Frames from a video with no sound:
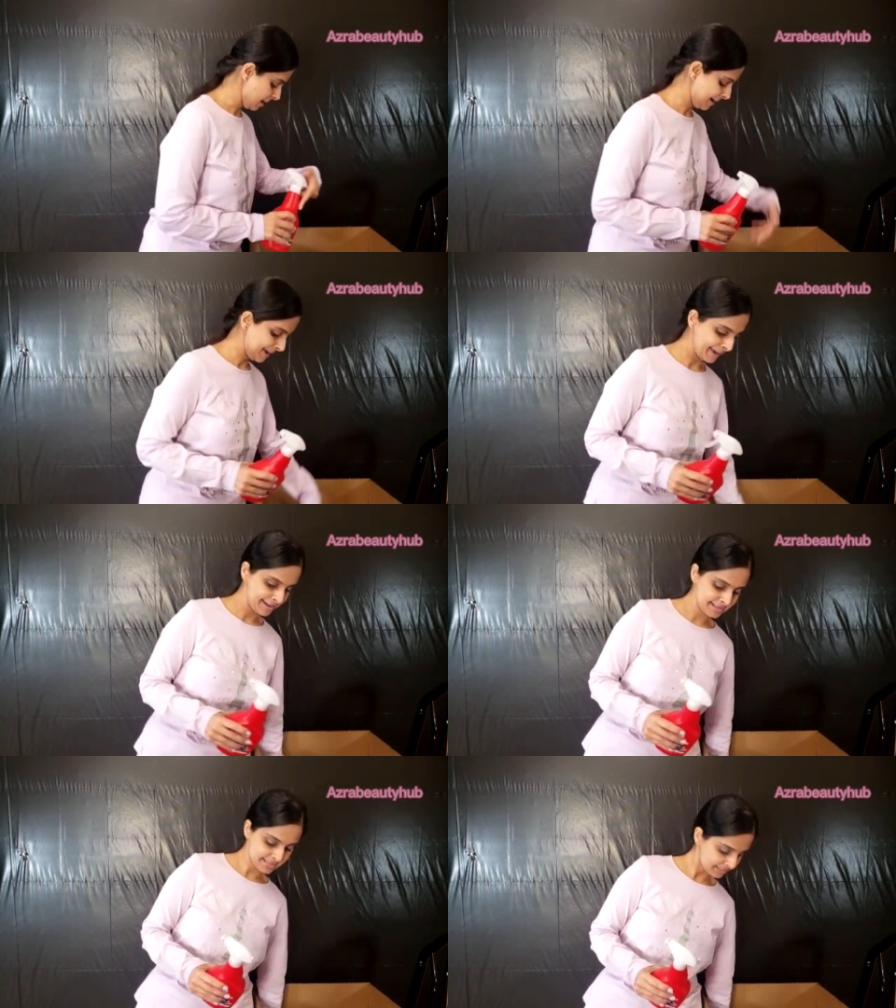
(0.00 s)

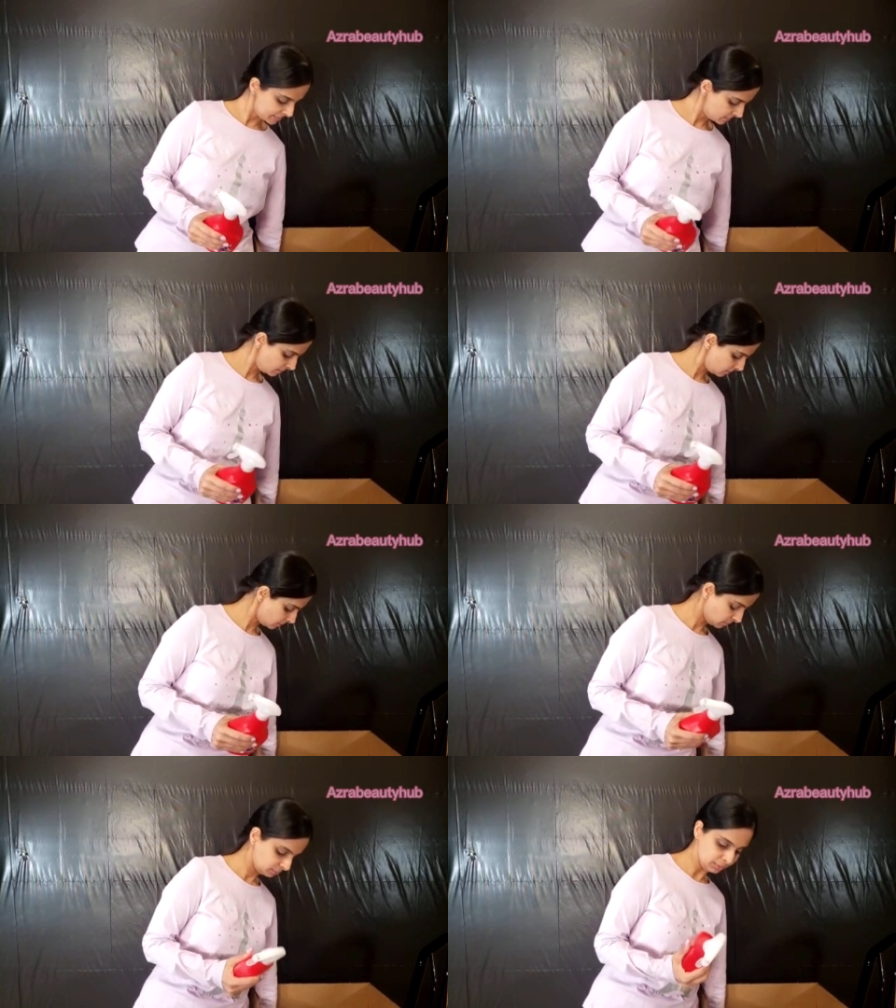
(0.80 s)
and
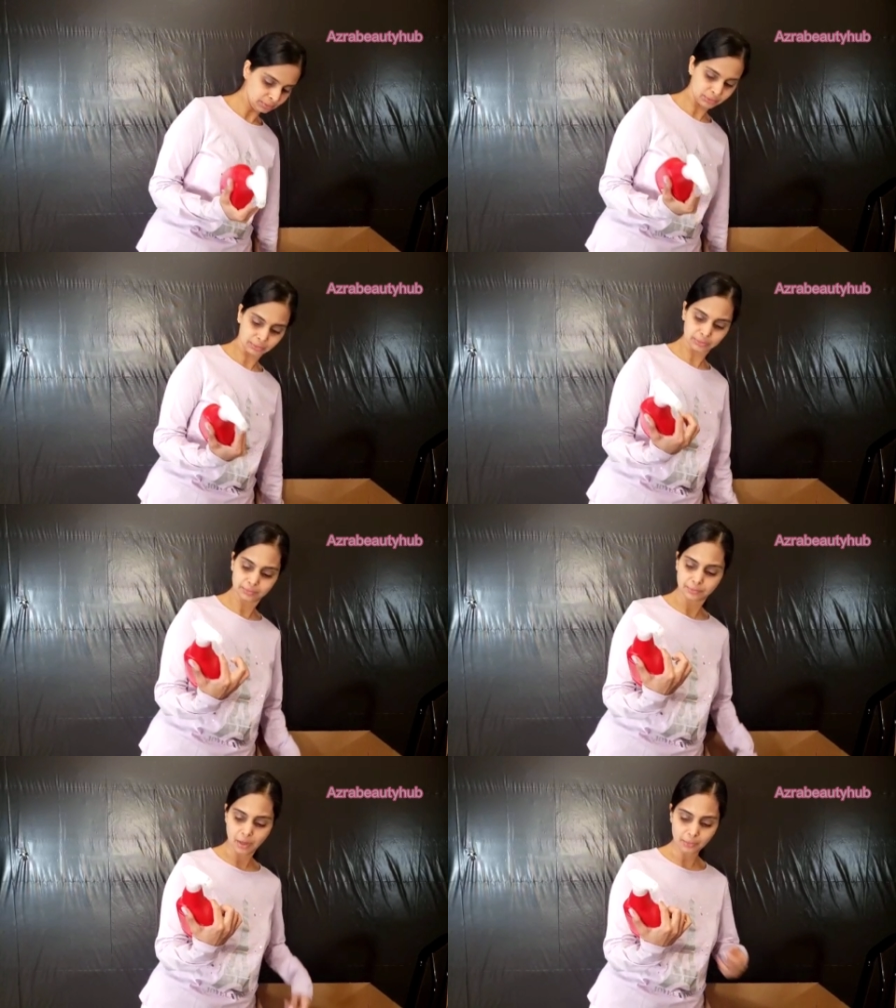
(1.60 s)
ooh,
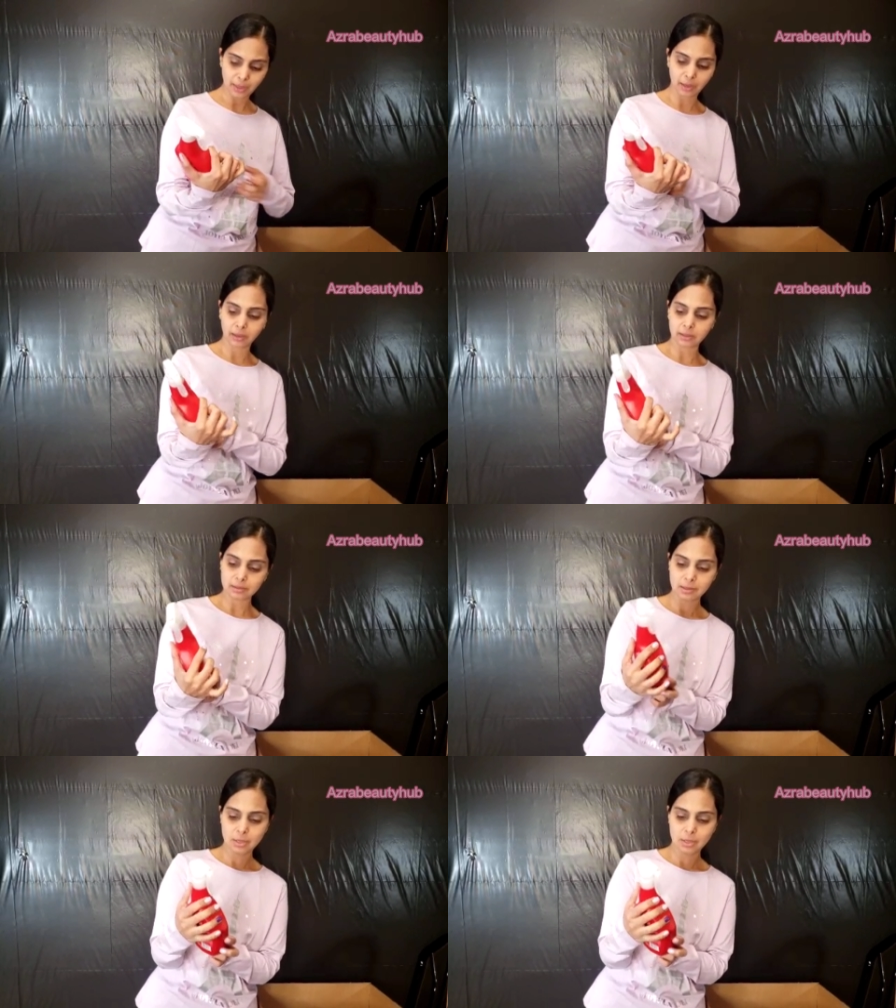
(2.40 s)
okay.